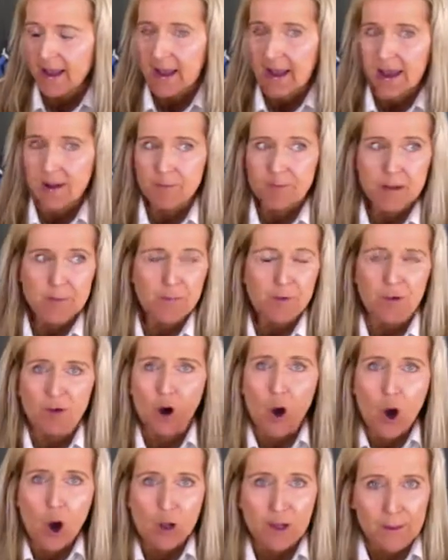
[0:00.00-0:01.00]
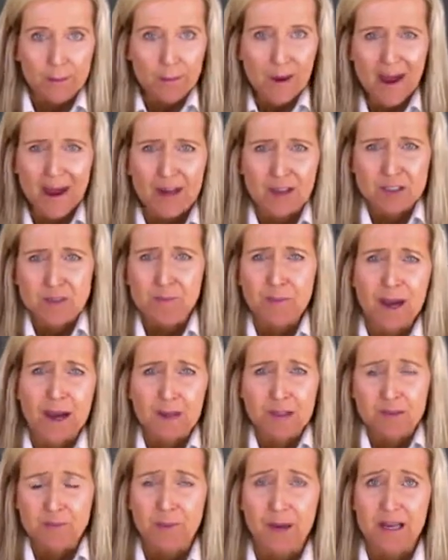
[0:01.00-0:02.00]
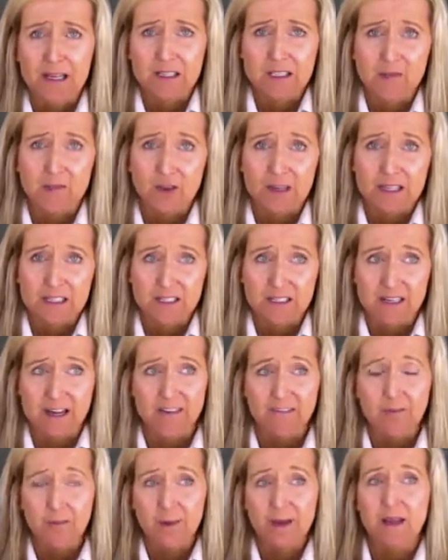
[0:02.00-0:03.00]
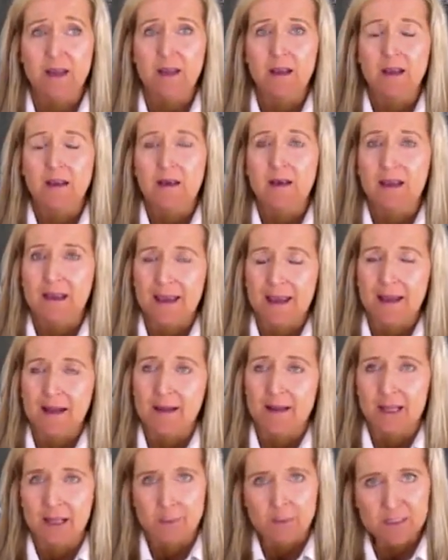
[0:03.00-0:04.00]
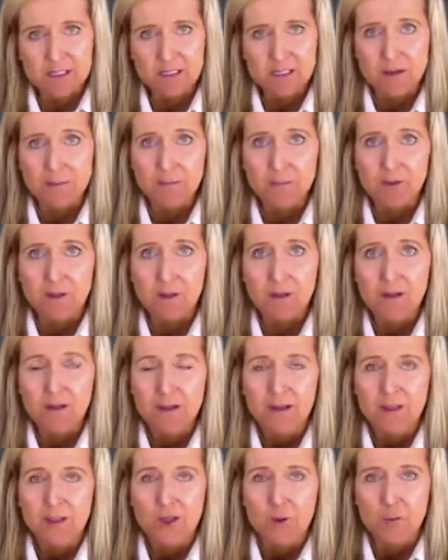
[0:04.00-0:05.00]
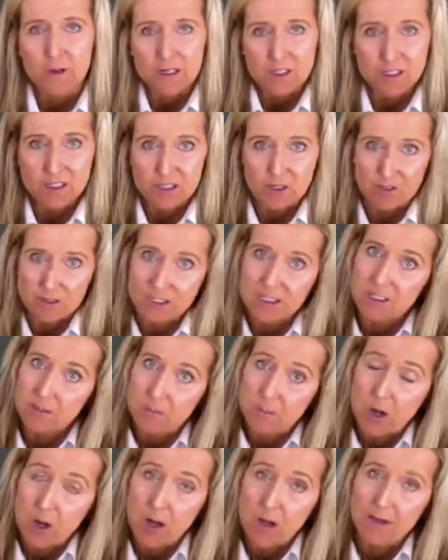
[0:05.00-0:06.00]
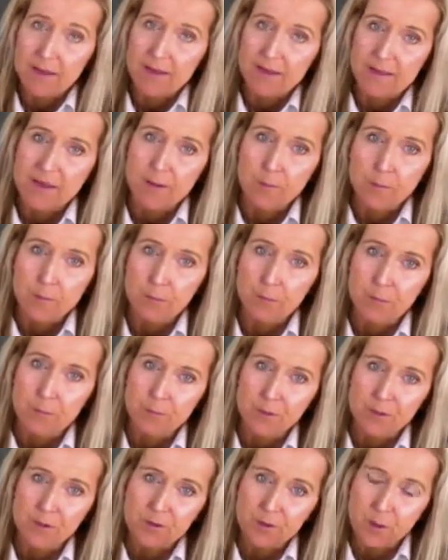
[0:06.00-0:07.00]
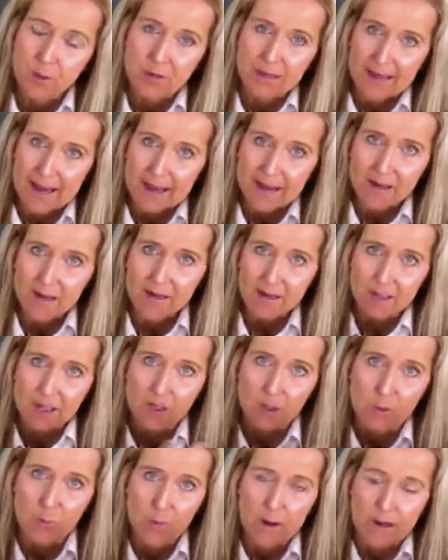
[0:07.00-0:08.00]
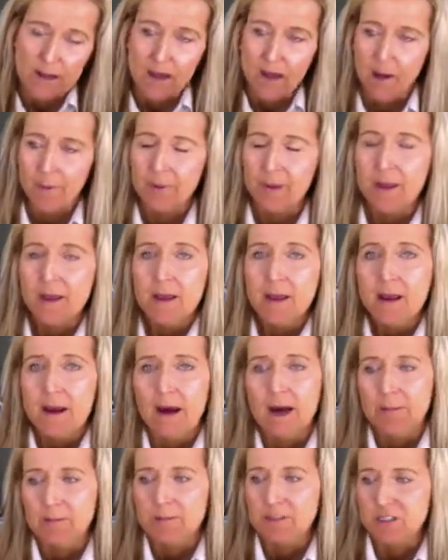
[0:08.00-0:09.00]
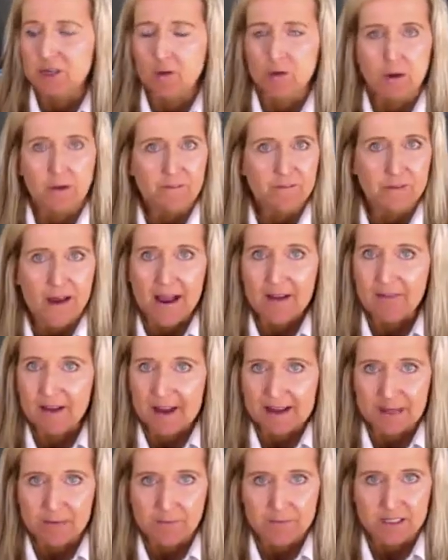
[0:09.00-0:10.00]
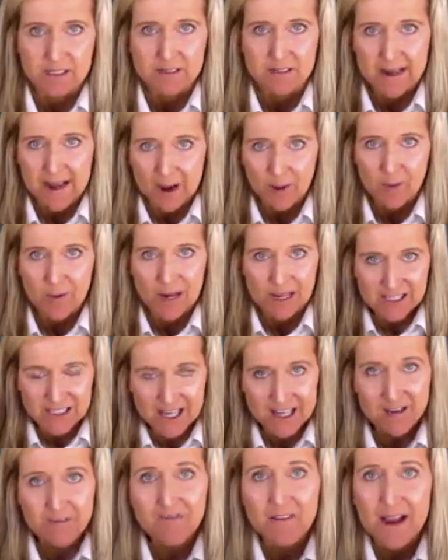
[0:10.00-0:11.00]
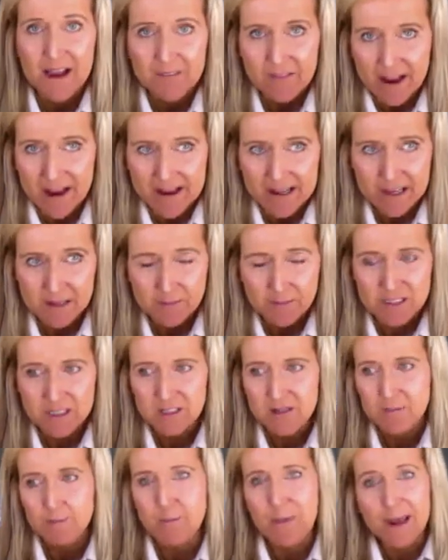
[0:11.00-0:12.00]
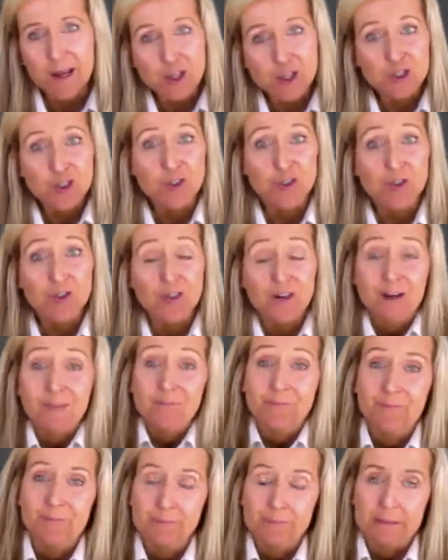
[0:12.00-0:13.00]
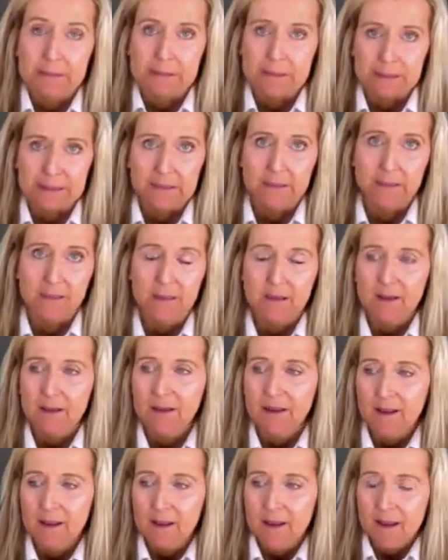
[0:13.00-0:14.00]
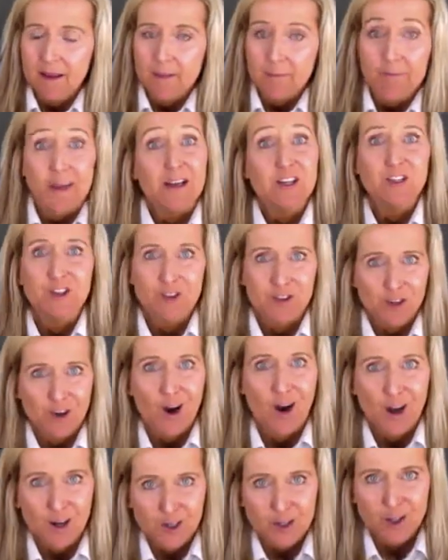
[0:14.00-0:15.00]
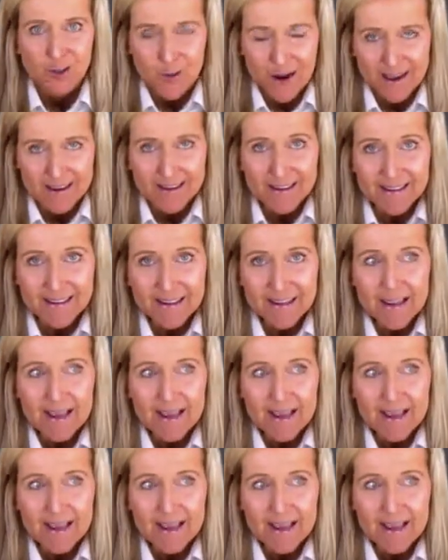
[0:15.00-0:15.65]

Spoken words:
and people are hauling piles and piles and piles of great stuff. But again, keep it simple. You want to start small and then build organically your way up. So 5 items. Now, when I say the 5 items, make sure they're on trend.